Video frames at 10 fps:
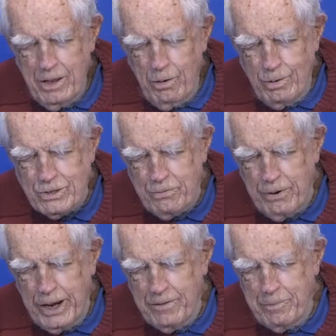was
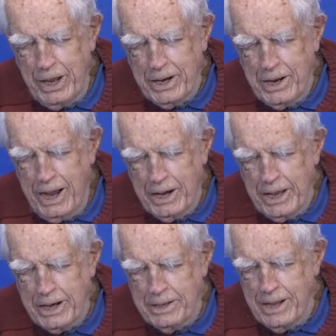afraid of being
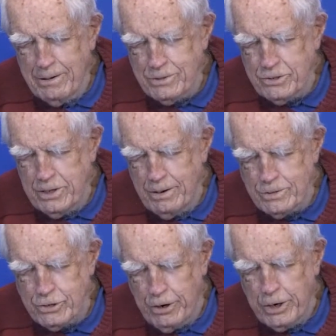annihilated. That was, that
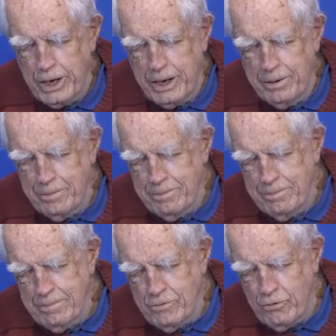was Turkey,
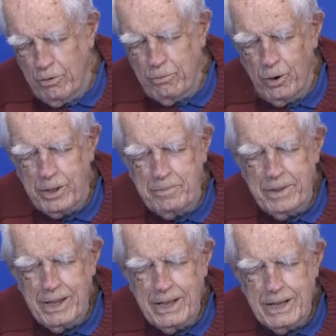so forth.
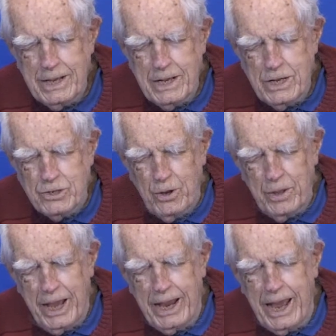So
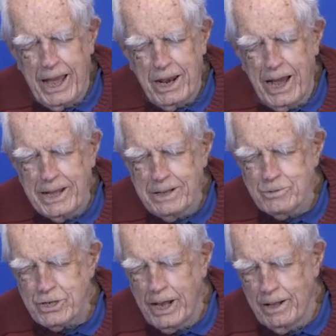they allied
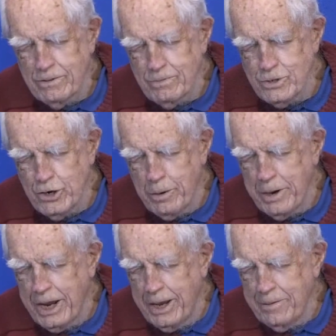themselves with
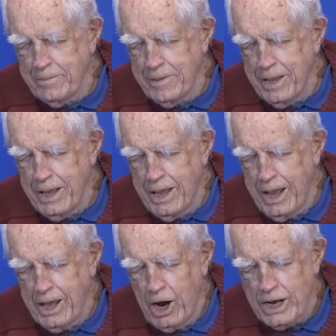Germany
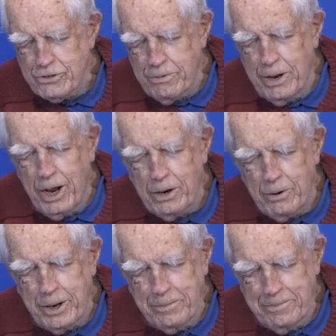and Austria-Hungary.